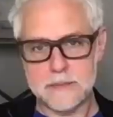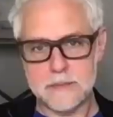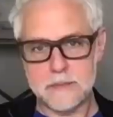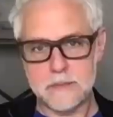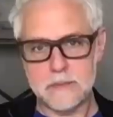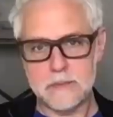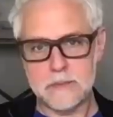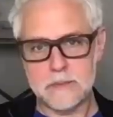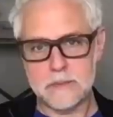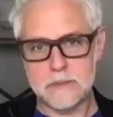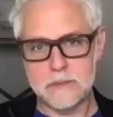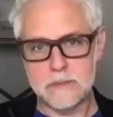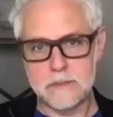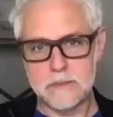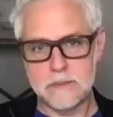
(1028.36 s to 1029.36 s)

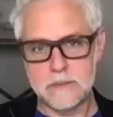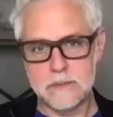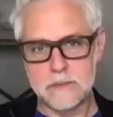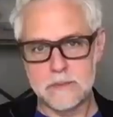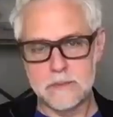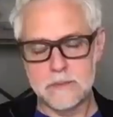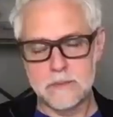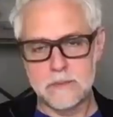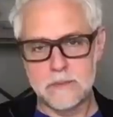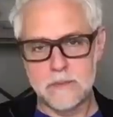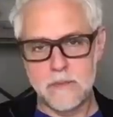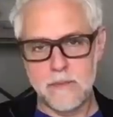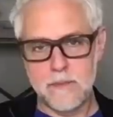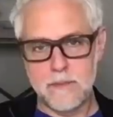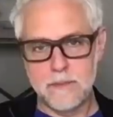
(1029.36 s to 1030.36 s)

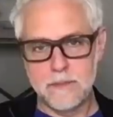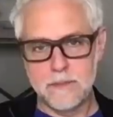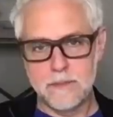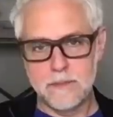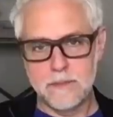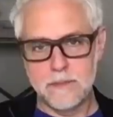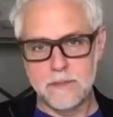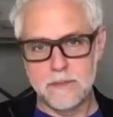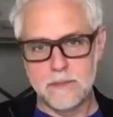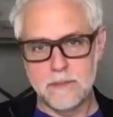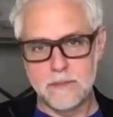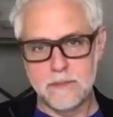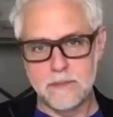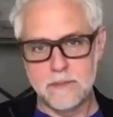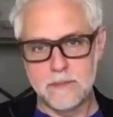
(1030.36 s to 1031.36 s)

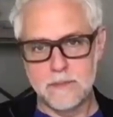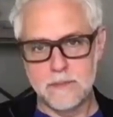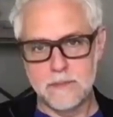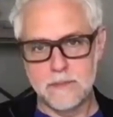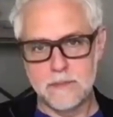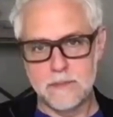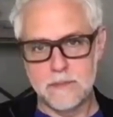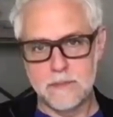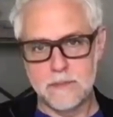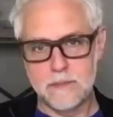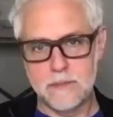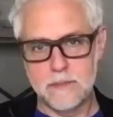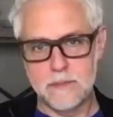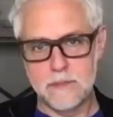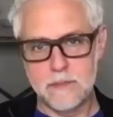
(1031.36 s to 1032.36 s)

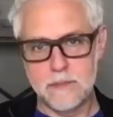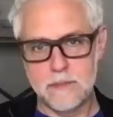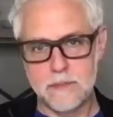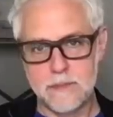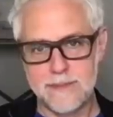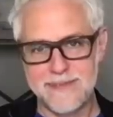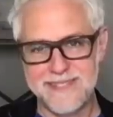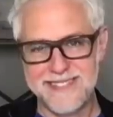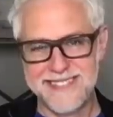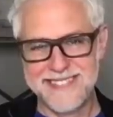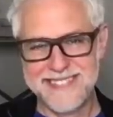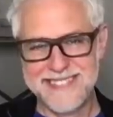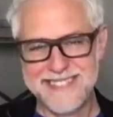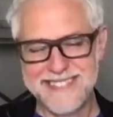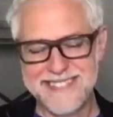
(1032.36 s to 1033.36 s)

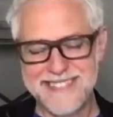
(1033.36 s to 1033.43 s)
[no speech]